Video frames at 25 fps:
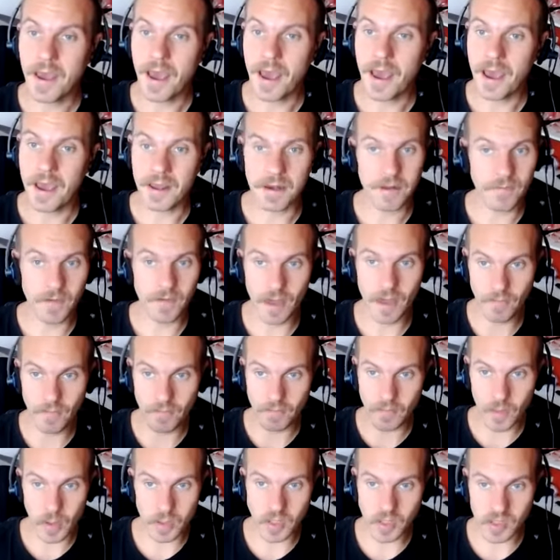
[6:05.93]
And if you
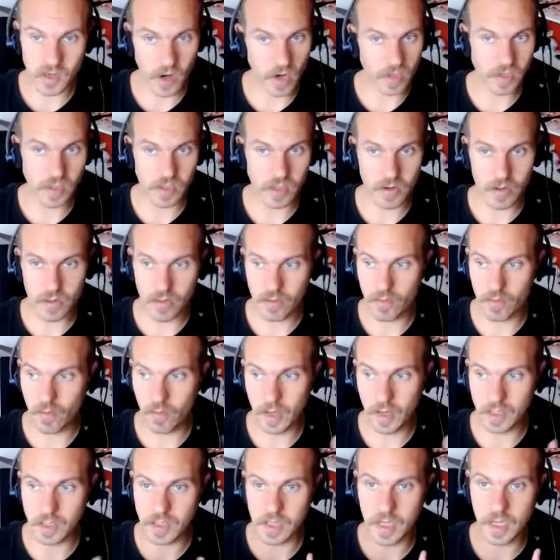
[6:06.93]
give him no structure through
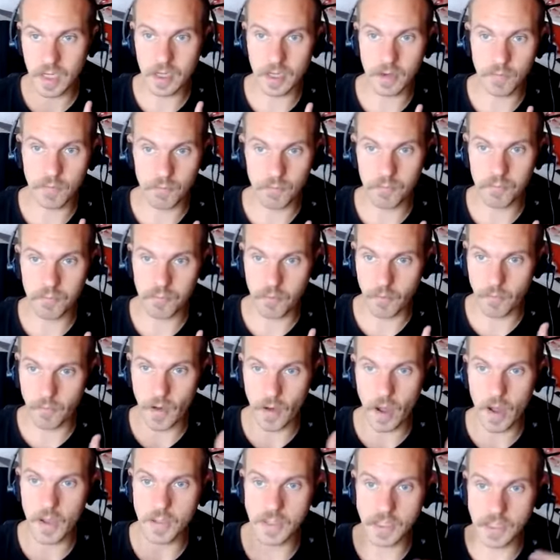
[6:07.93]
which he can
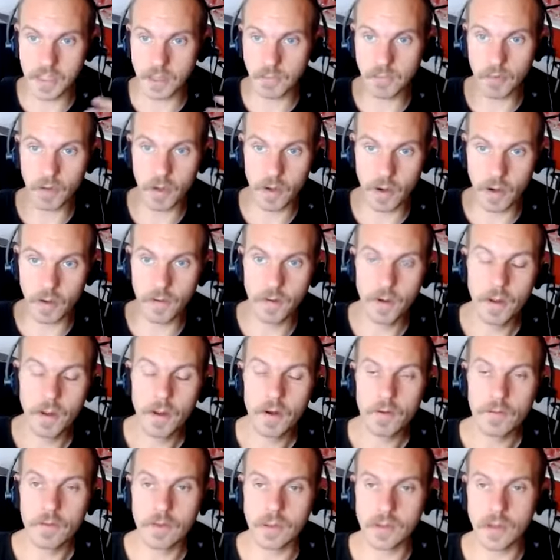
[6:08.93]
provide similar
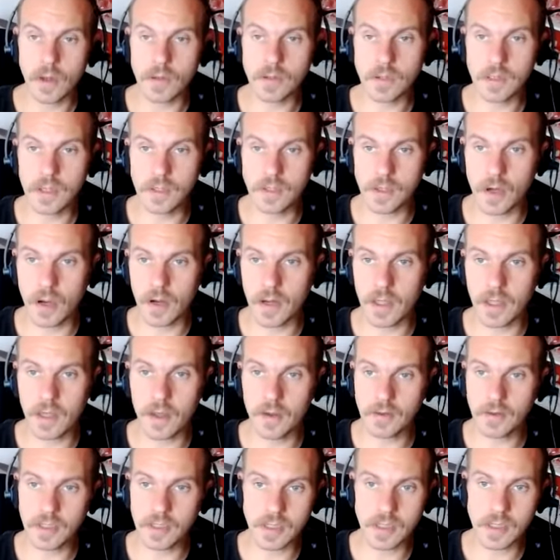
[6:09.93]
results to Johnny,
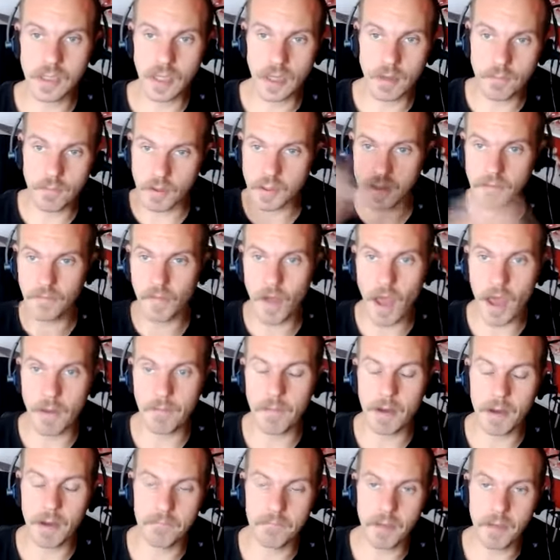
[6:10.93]
he'll just take a bunch of
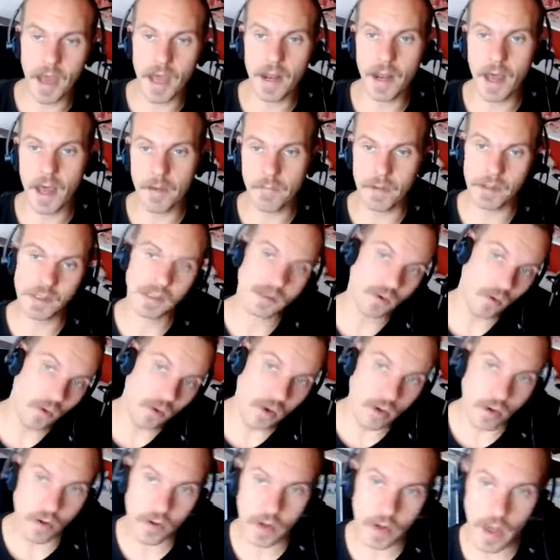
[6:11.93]
bad habits
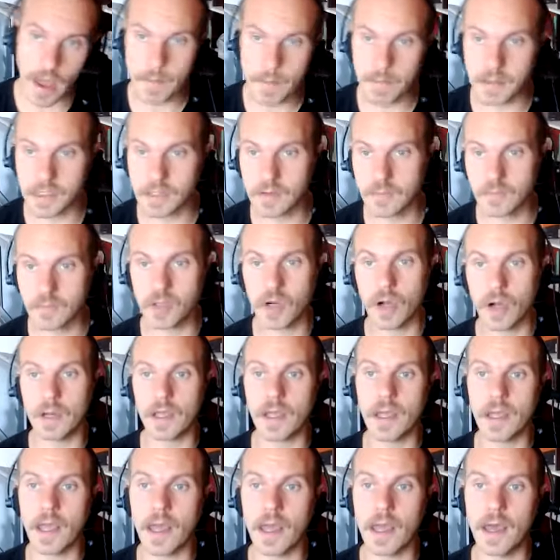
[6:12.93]
or good habits from
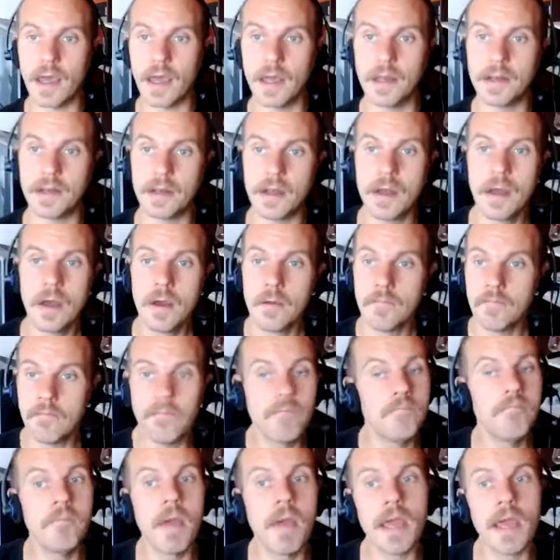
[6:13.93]
Johnny and
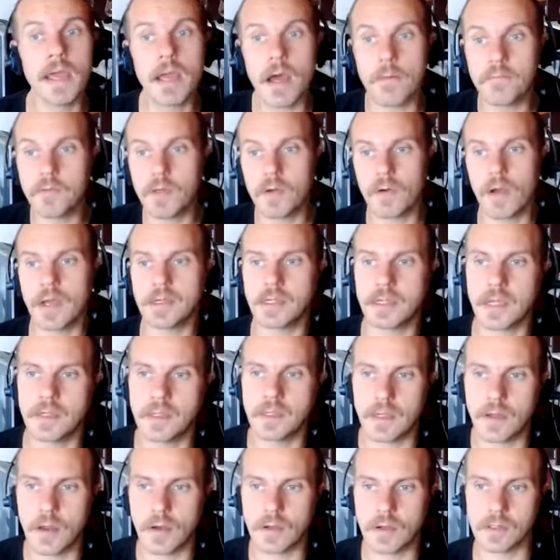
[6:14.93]
make up the rest
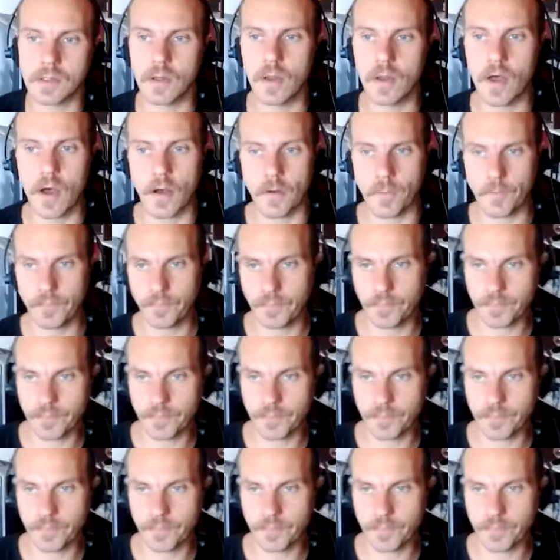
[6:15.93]
as he goes along.